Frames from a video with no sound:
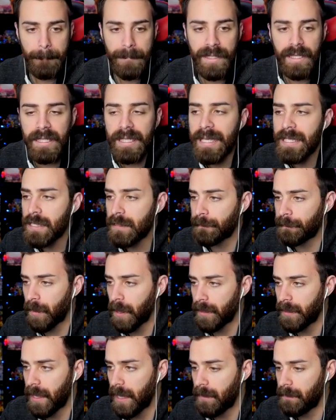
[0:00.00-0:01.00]
Please
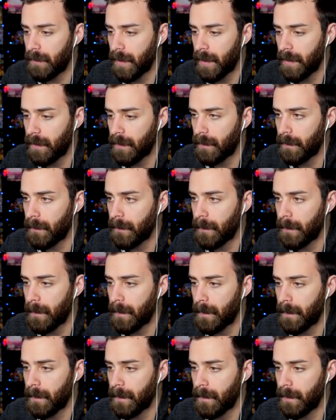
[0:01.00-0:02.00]
floodgate me.
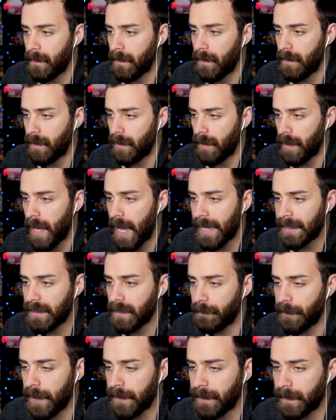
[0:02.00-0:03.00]

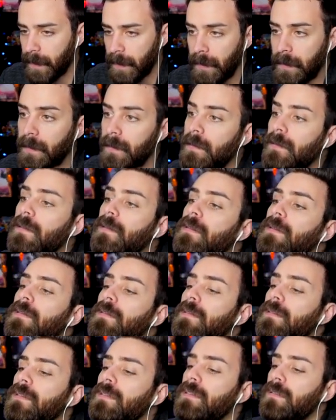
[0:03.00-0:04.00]
Activate the...
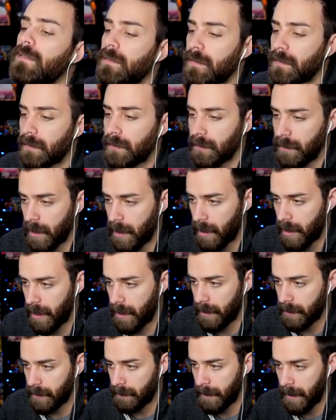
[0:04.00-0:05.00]
All
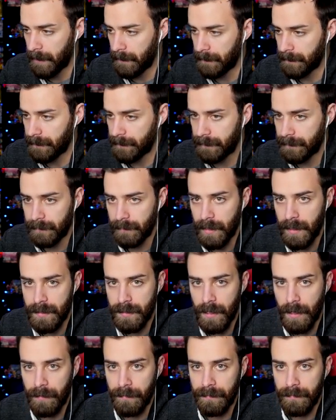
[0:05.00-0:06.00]
right, come on. Let's
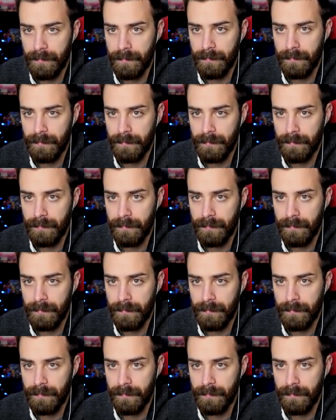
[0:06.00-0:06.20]
go.